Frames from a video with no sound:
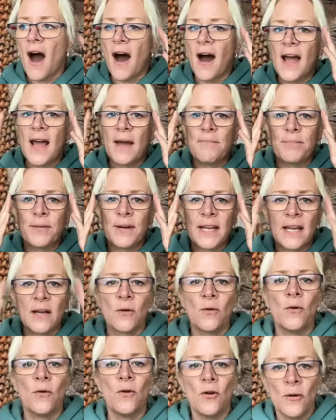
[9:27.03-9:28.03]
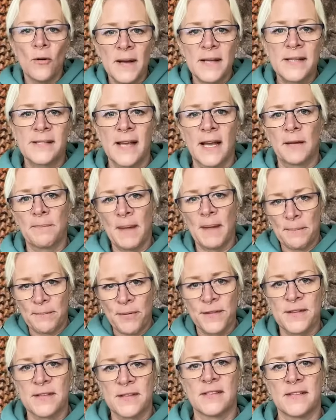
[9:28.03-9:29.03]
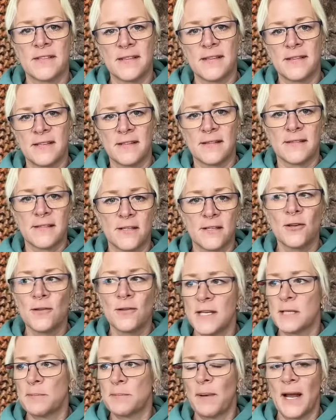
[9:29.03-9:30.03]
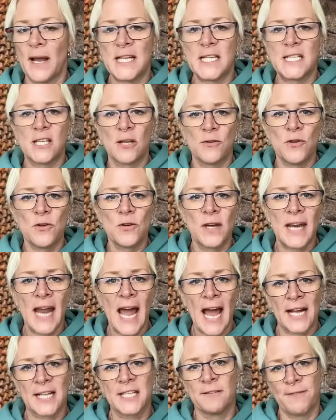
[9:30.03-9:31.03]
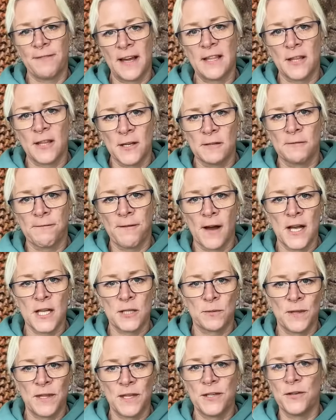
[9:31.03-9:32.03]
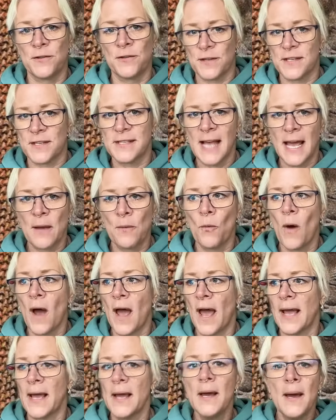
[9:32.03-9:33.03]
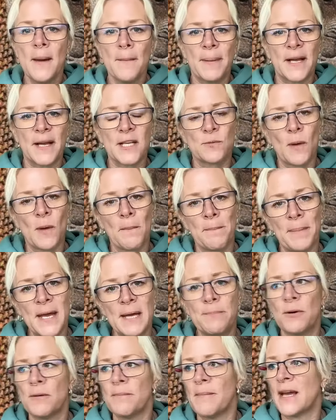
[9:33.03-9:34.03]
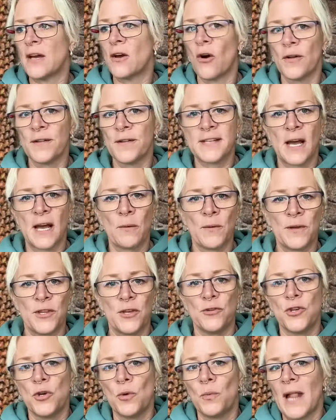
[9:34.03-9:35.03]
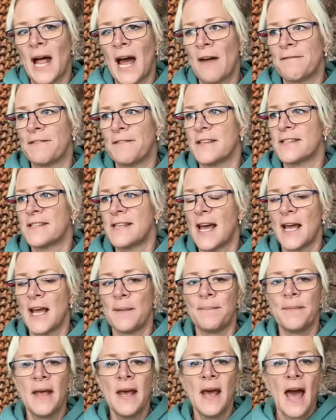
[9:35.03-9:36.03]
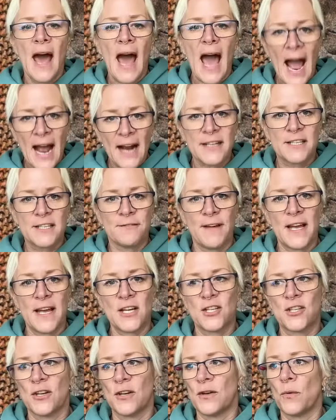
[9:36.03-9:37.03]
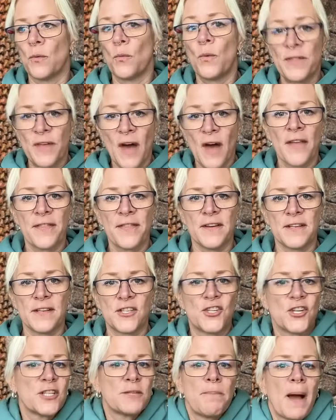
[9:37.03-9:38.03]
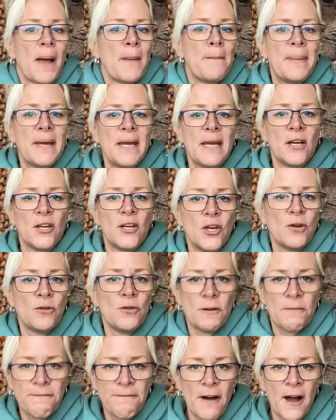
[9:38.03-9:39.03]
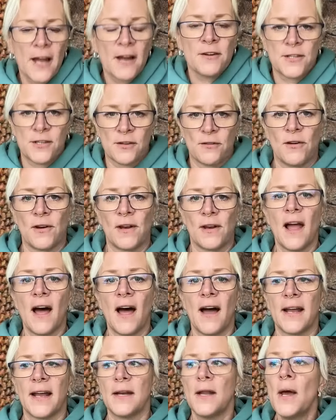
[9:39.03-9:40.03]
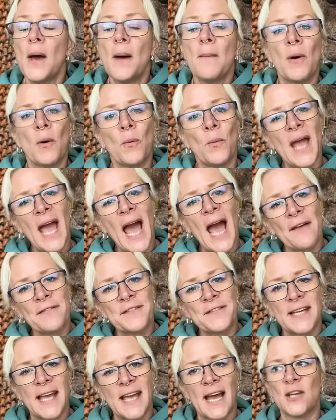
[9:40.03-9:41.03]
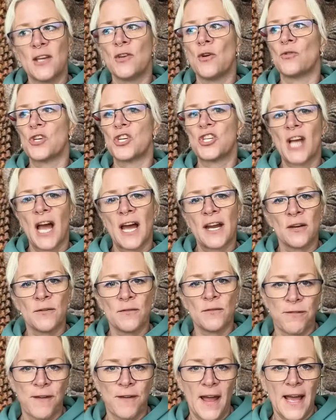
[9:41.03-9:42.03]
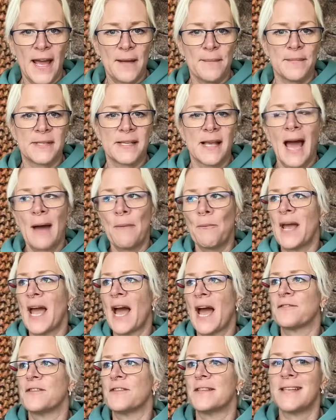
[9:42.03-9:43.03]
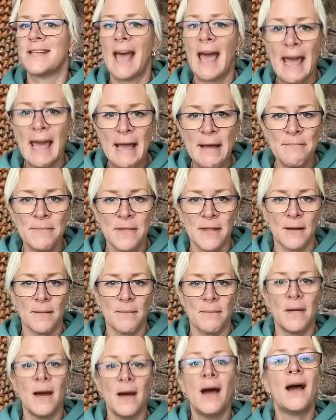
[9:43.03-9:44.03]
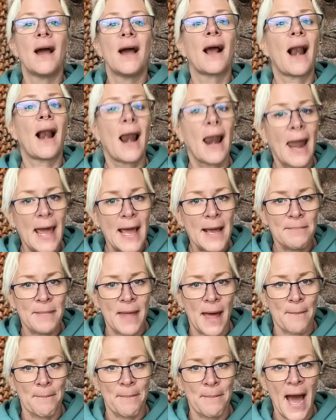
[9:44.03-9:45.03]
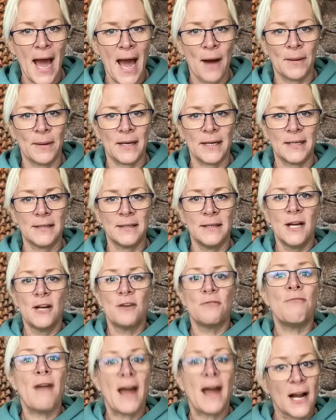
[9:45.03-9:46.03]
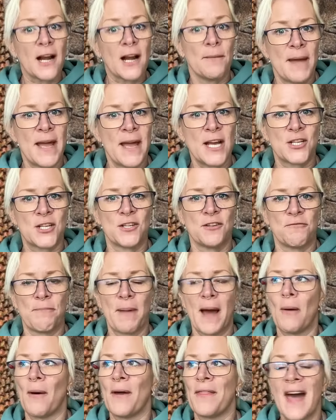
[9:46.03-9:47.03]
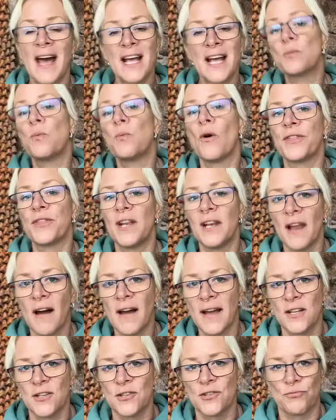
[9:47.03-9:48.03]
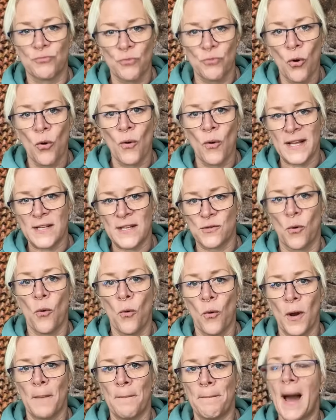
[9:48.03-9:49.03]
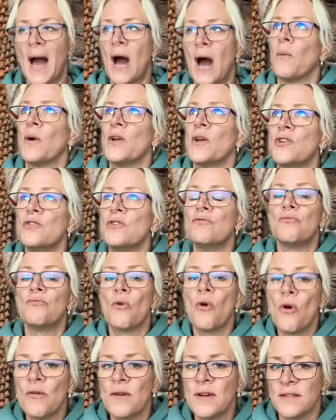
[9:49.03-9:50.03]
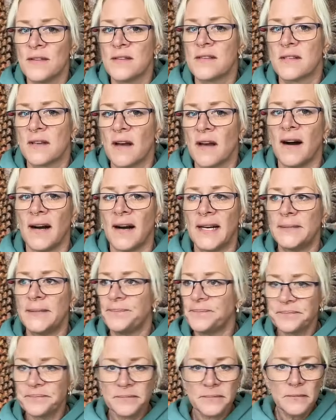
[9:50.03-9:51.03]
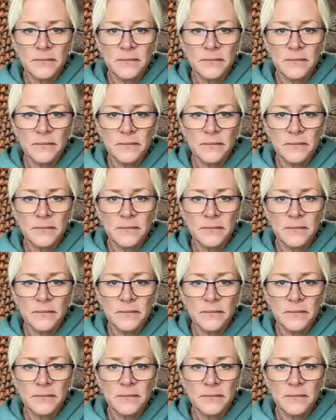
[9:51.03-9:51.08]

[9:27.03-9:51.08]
I am bringing all my Sekhmet brothers and sisters to this place so you can activate those fires within you the same way, because when people make contact with you, you will have the same activation with others just by being you. Your fires are online, but we have to get your shadow flames and we have to tame them, claim that power, reclamation of power. That's what the lion's roar is all about. When you roar in the sky,